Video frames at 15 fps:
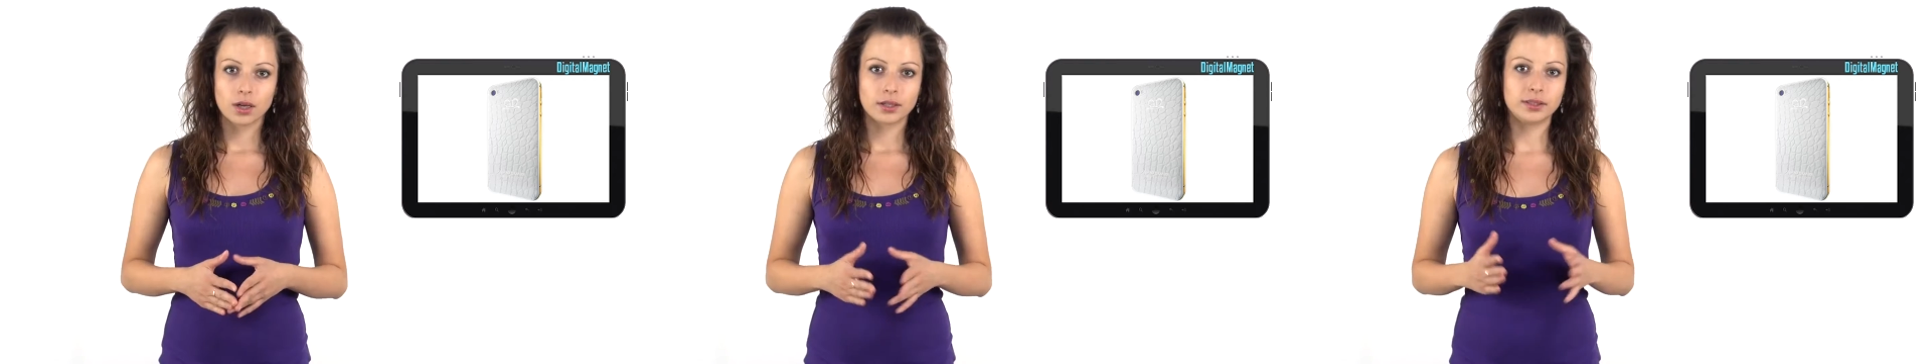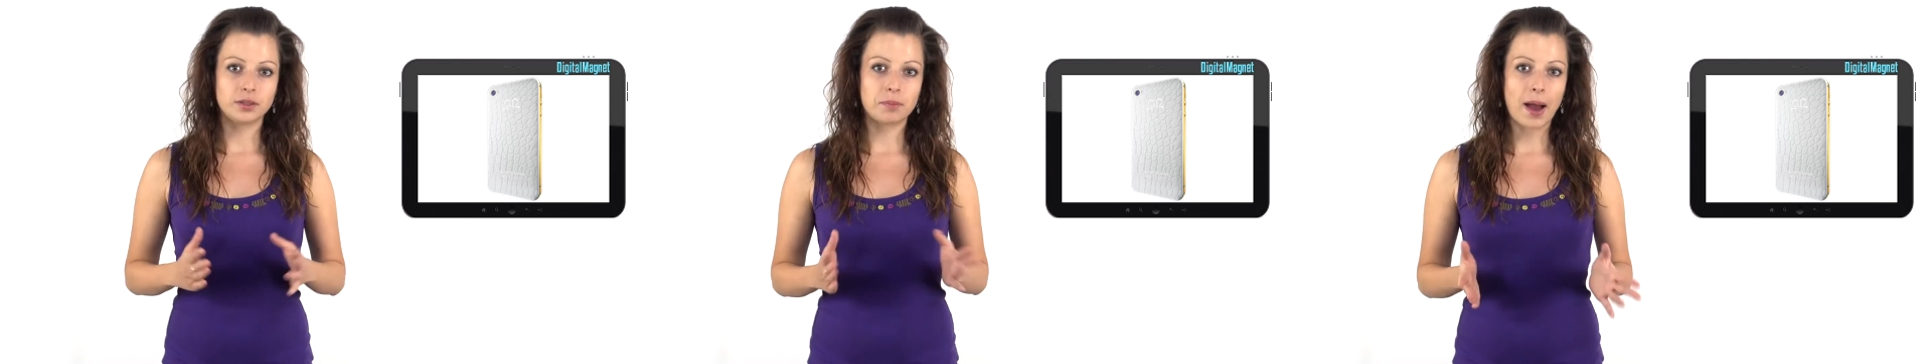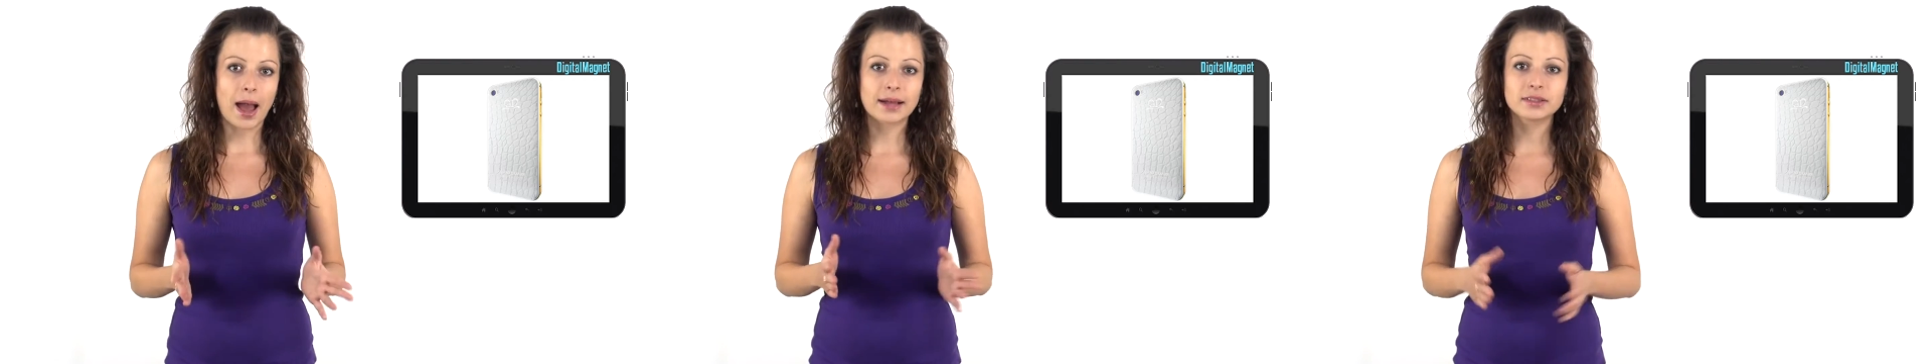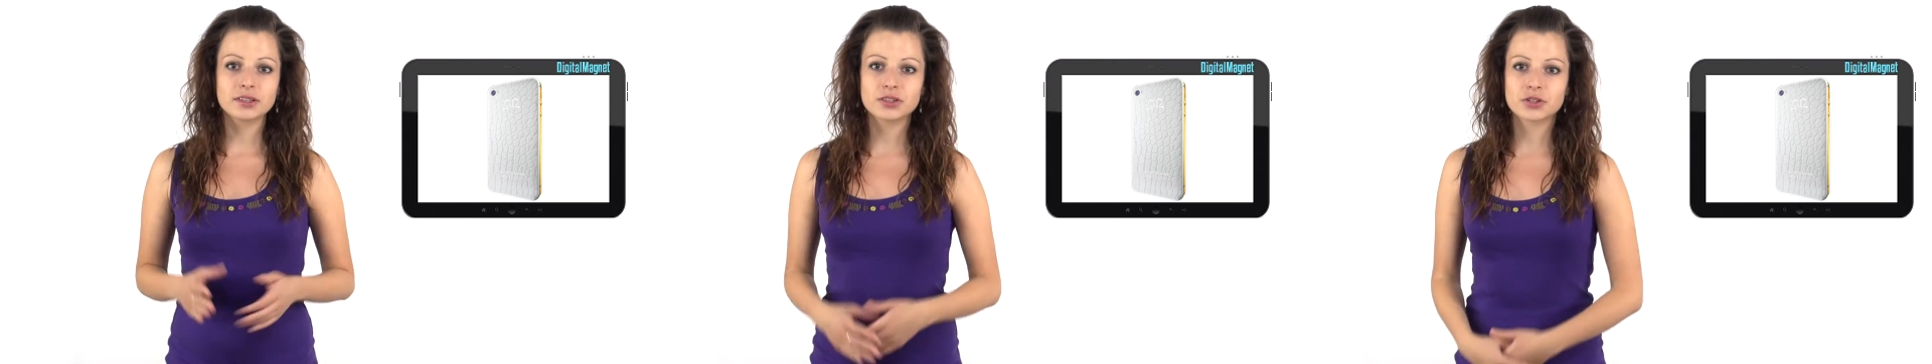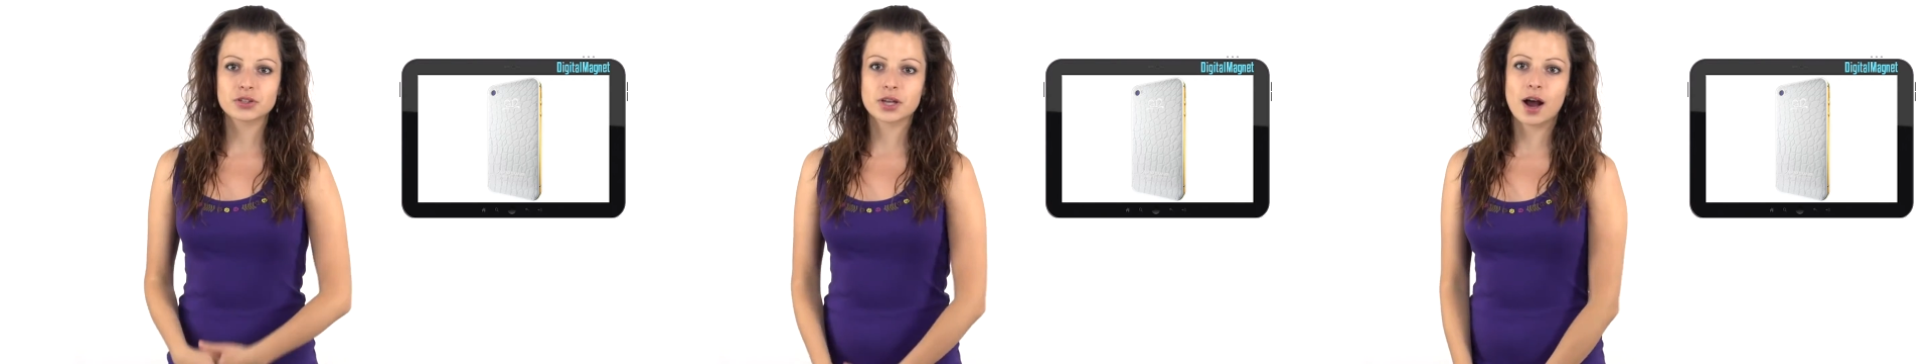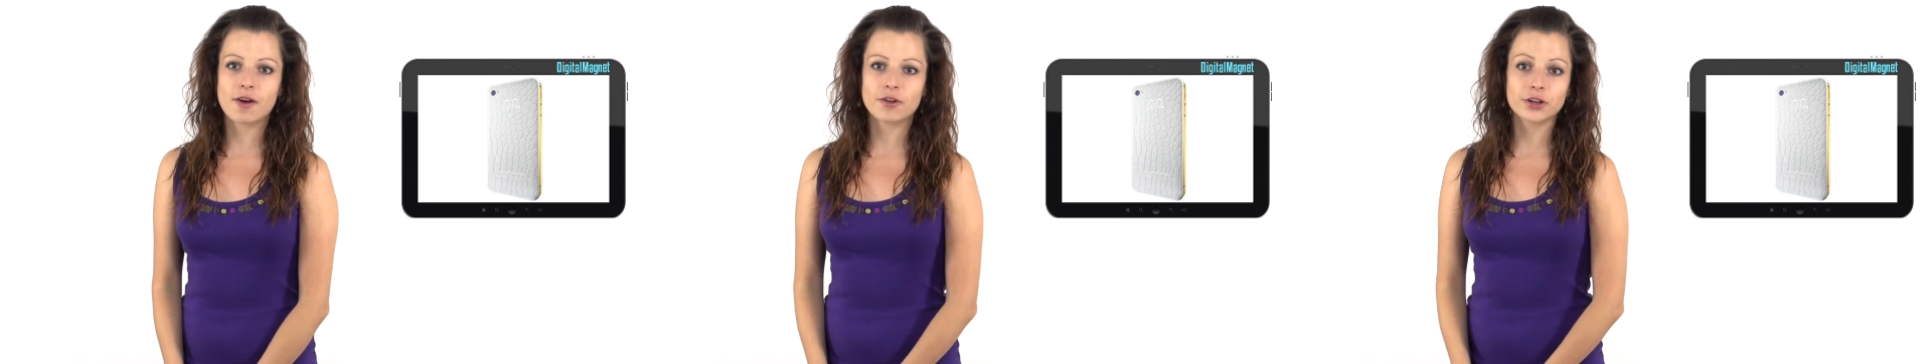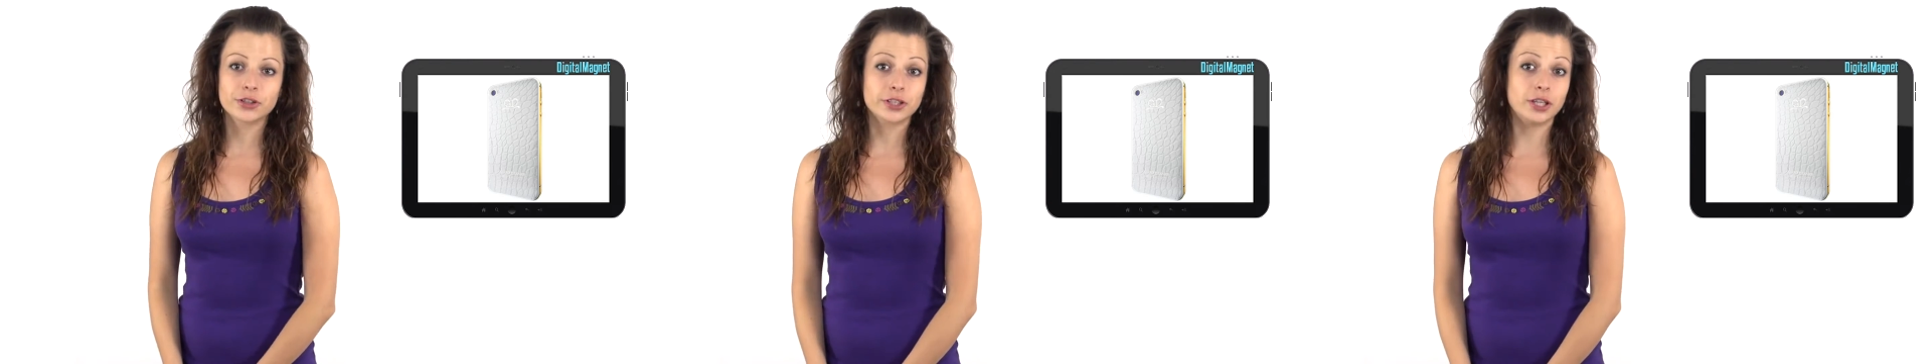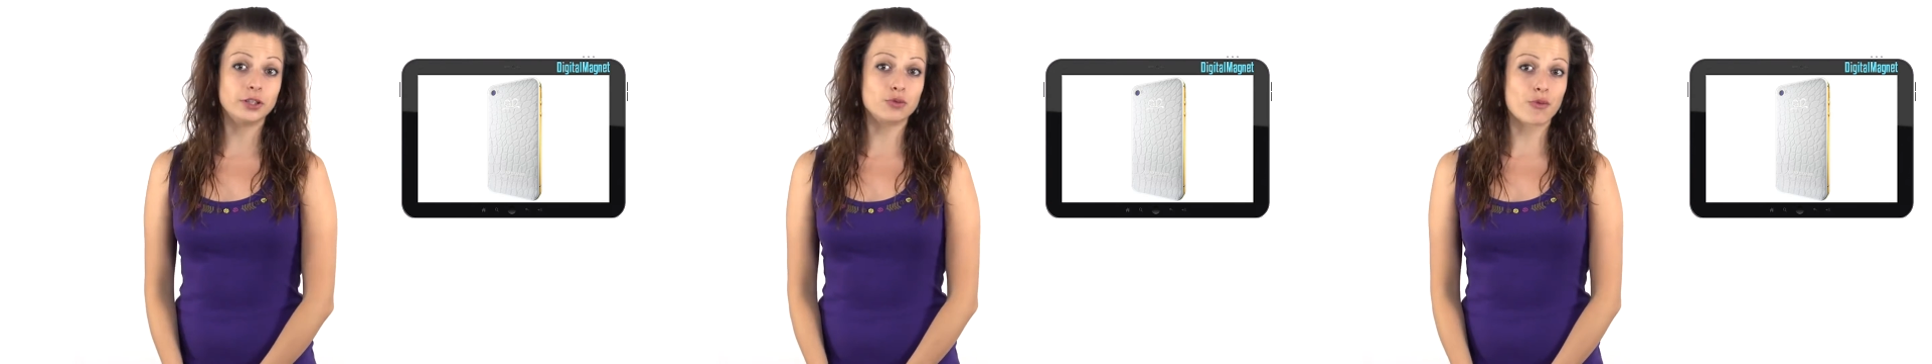The backlit is
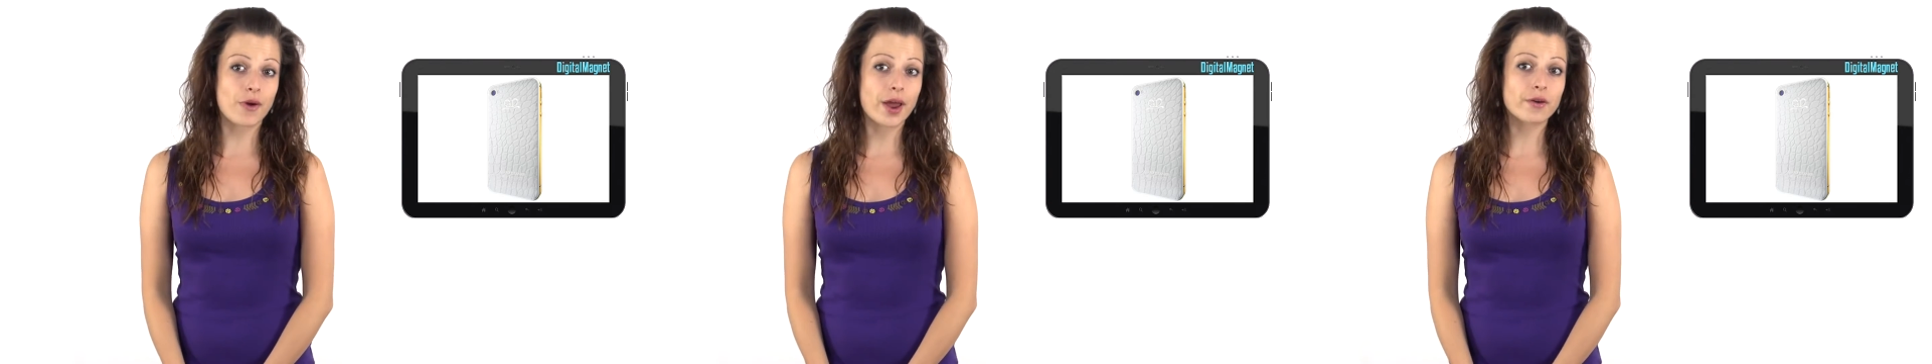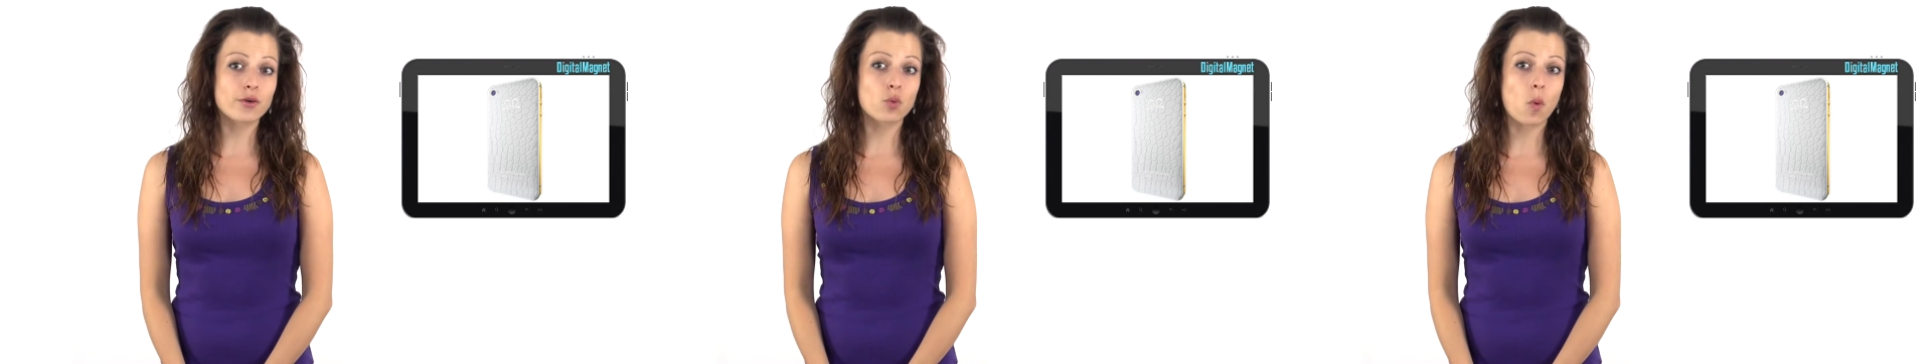covered in rare